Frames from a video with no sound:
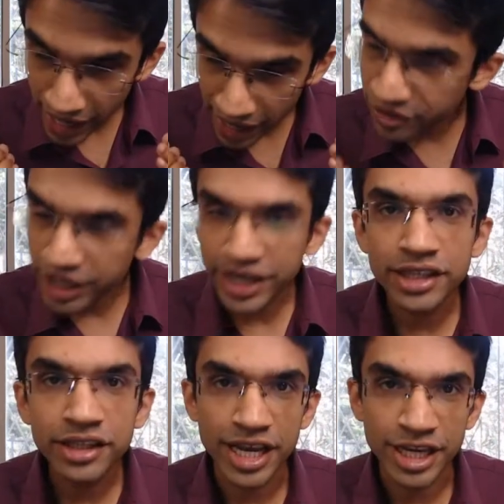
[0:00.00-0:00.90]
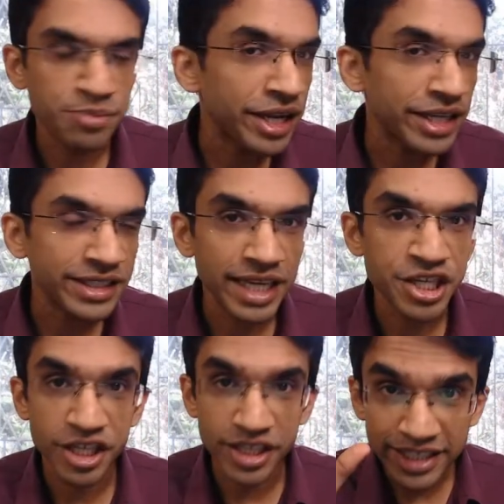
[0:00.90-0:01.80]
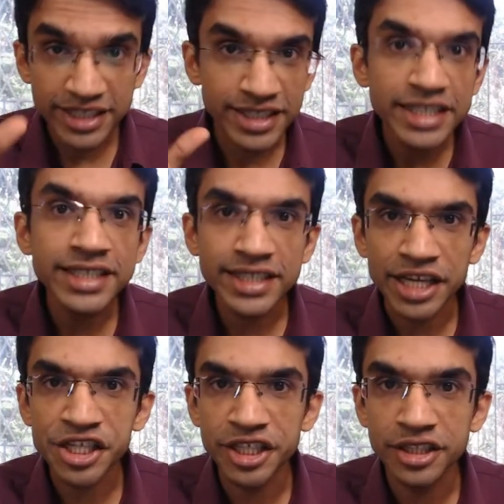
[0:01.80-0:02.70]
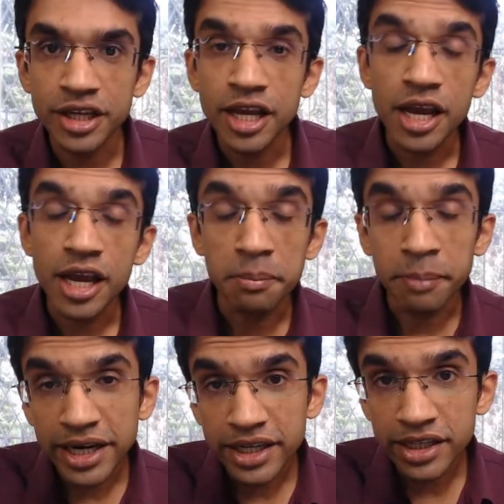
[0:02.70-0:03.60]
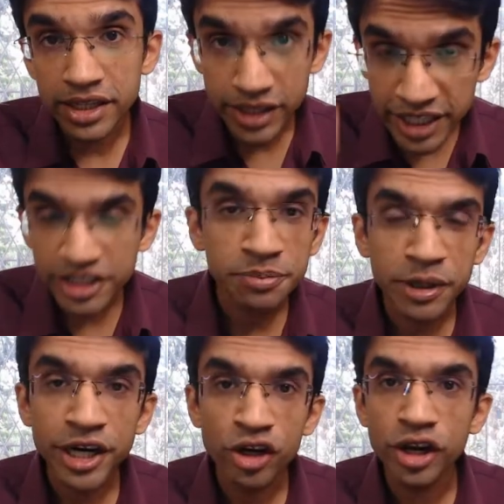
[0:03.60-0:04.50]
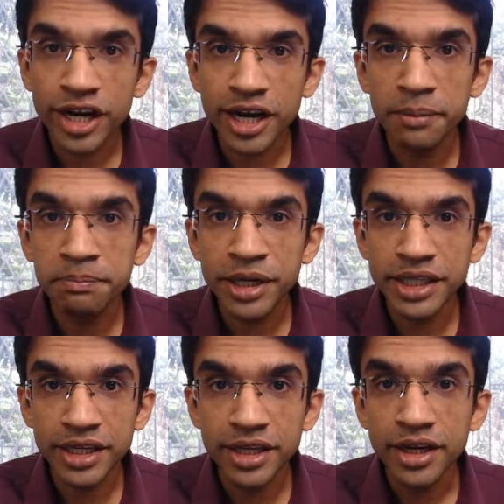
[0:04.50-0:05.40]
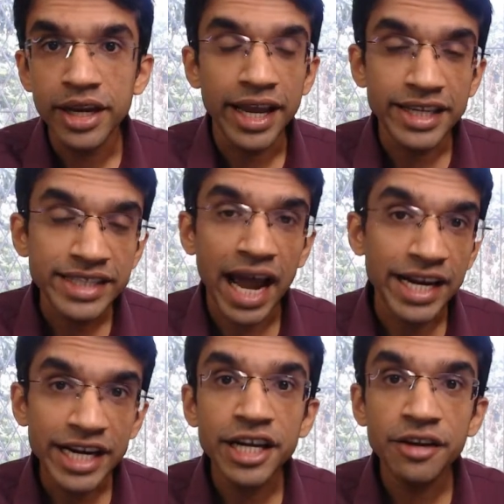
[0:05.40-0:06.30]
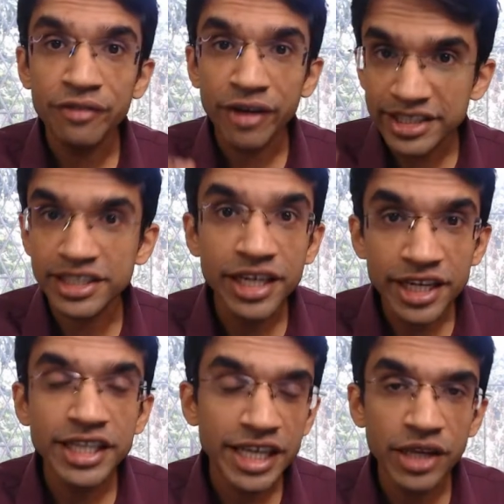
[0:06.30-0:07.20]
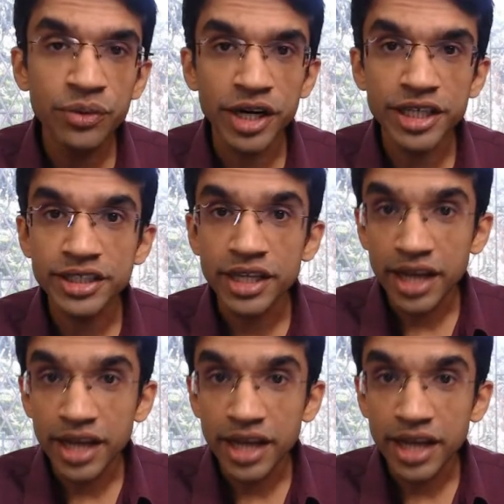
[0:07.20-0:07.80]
have written experience section and skills section, but this particular company is identifying certain keywords.